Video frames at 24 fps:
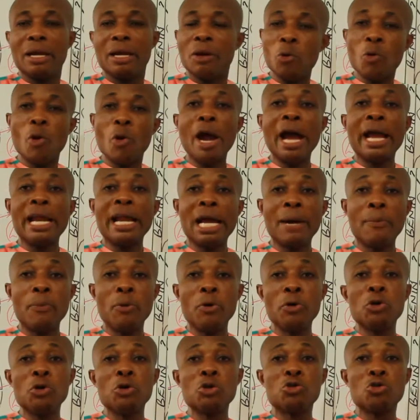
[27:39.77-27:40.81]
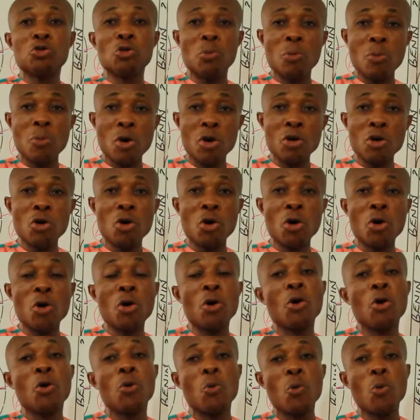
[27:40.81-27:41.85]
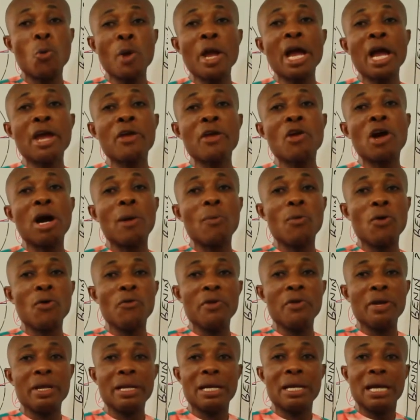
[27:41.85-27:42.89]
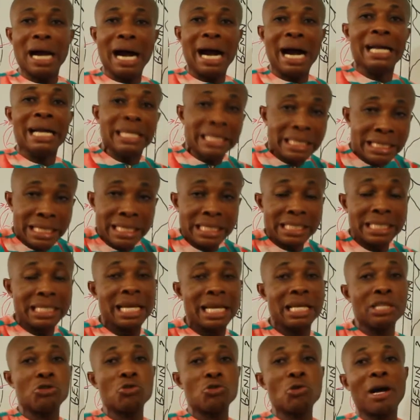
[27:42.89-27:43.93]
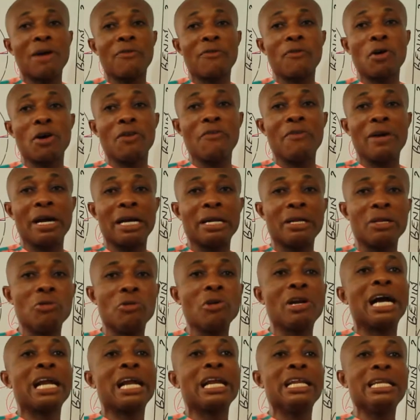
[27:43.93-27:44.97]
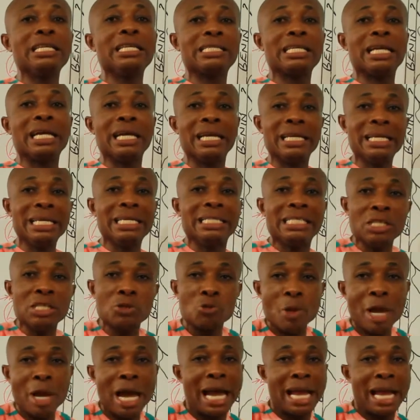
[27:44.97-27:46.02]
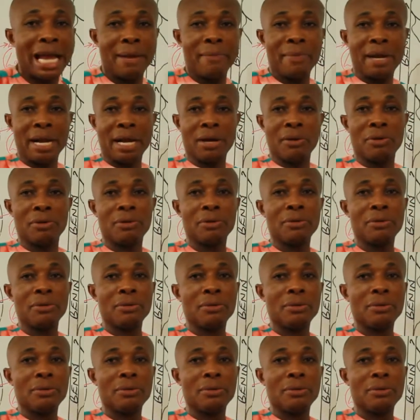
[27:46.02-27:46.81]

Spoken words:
will enable you to know where you are moving and the distance you have covered. You can really say, this is where I am now.